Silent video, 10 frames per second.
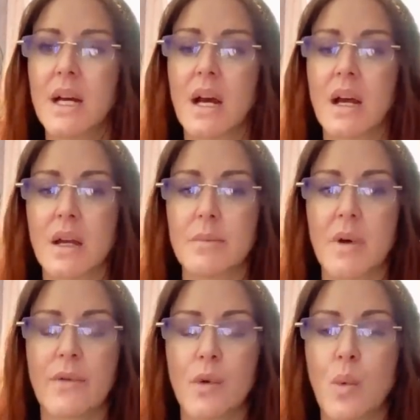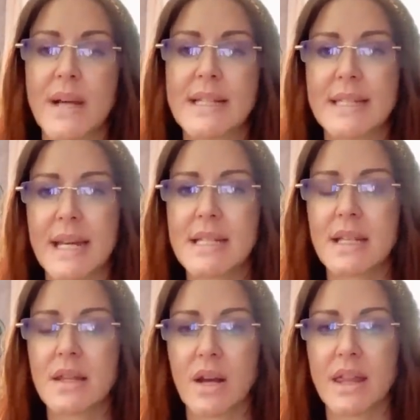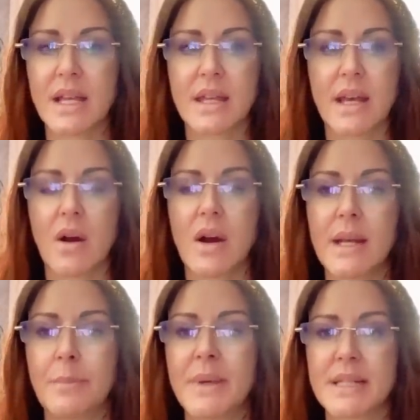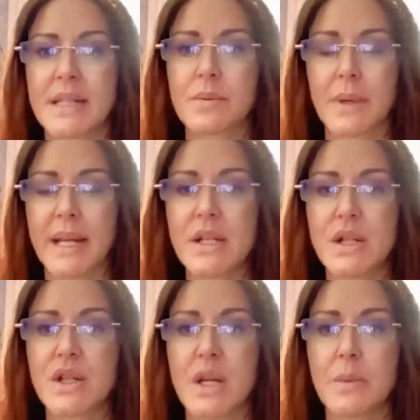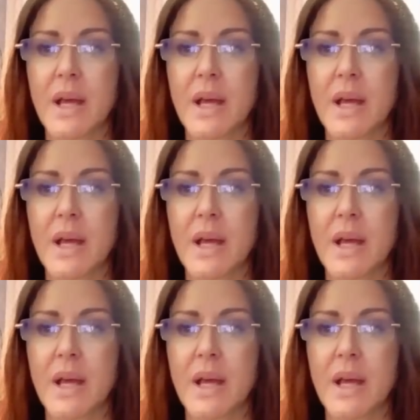I've always stated that I think they are in a business relationship.